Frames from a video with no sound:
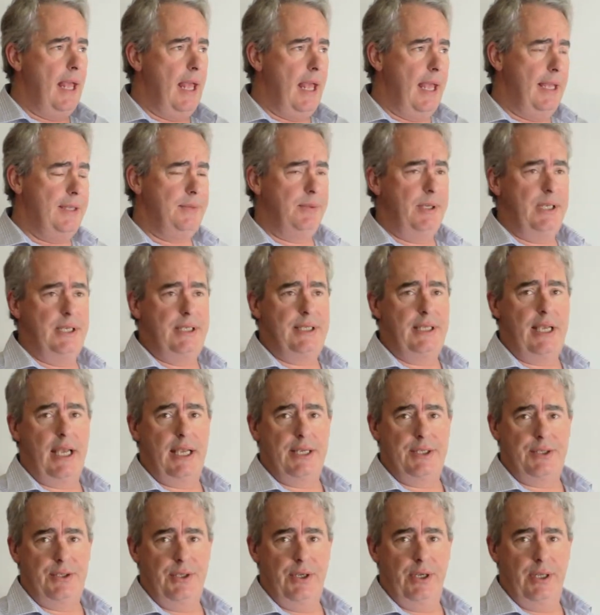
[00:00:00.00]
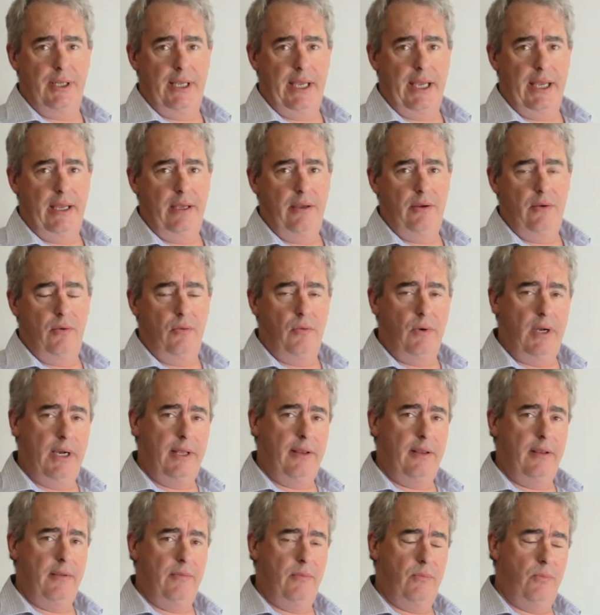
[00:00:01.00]
As we discussed earlier, one
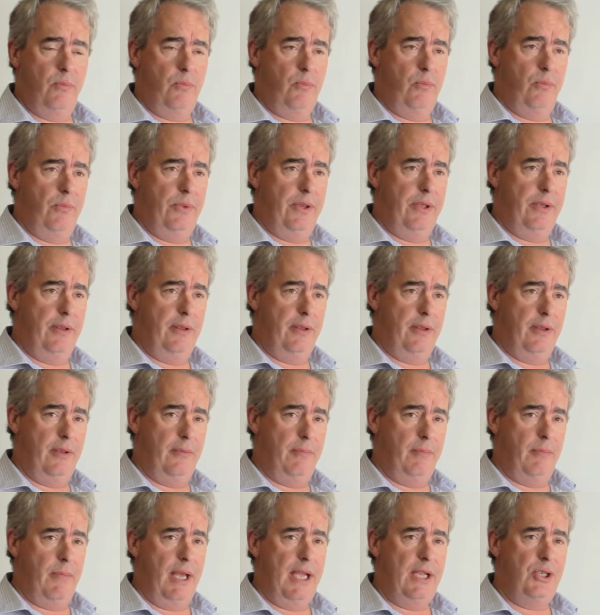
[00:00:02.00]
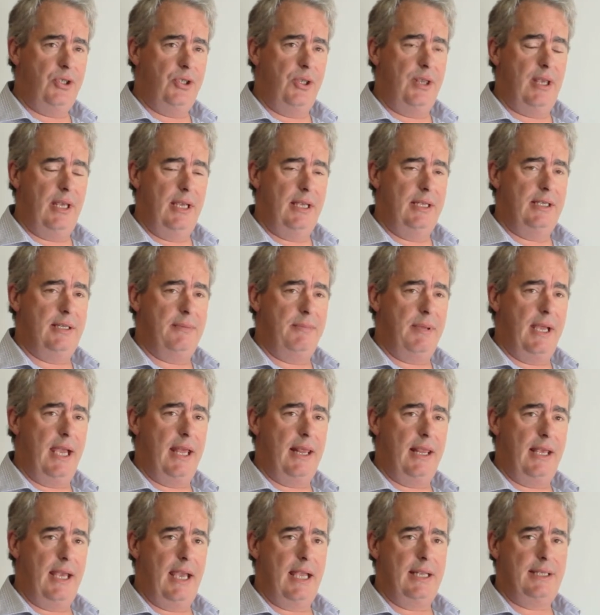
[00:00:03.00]
of the major things
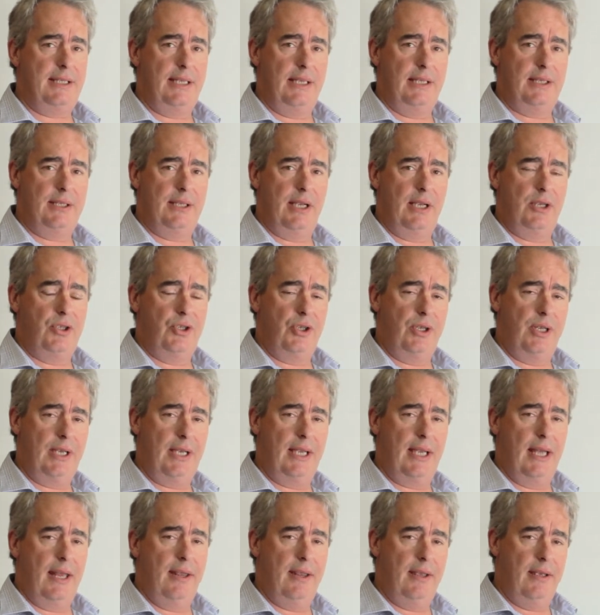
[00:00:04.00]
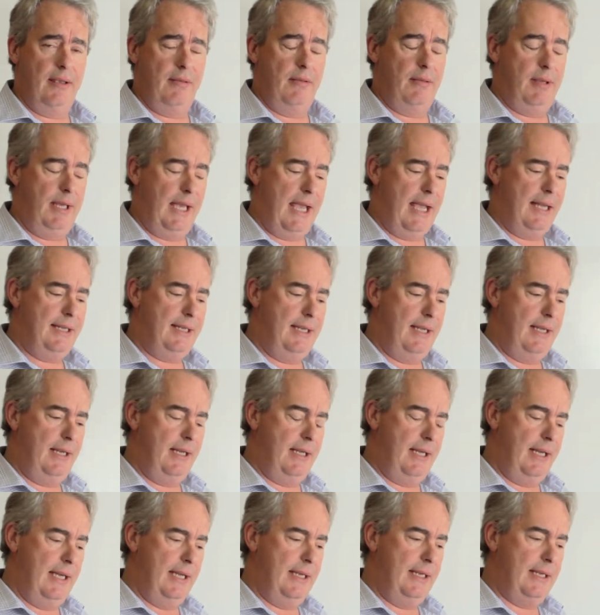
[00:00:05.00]
about the asset section, an
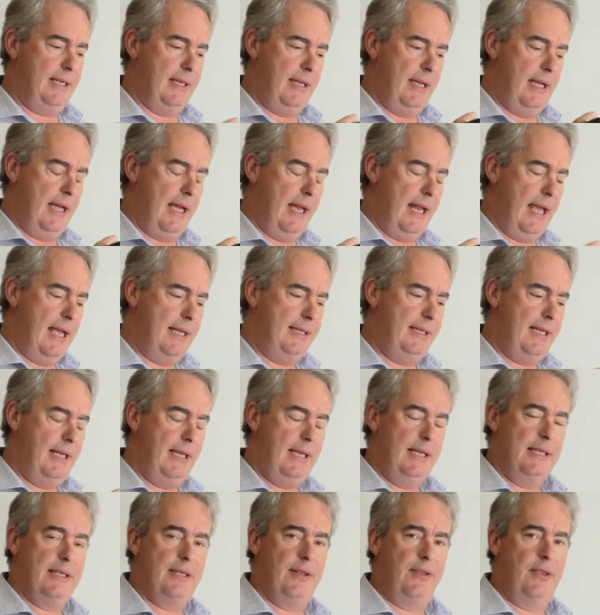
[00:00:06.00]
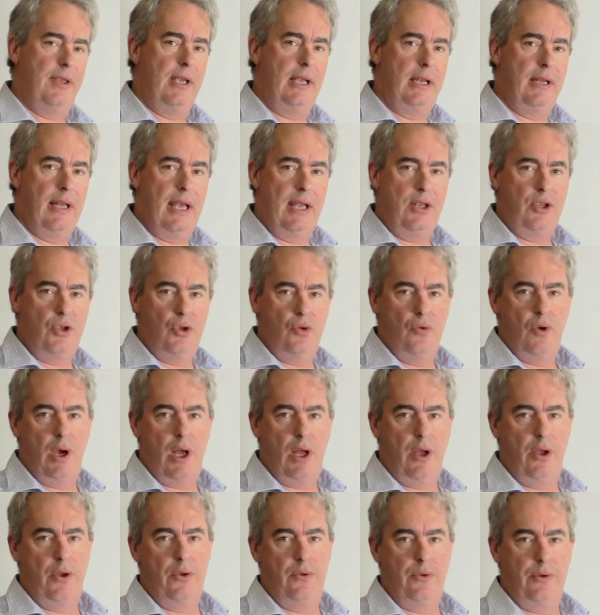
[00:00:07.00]
asset is a thing that you
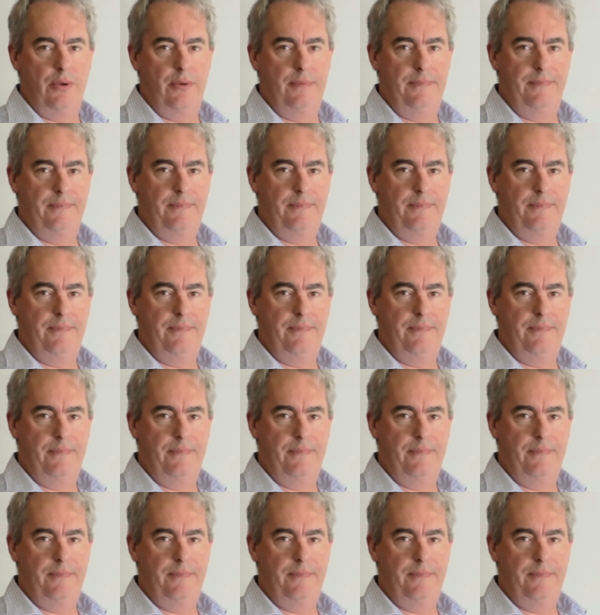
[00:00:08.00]
own.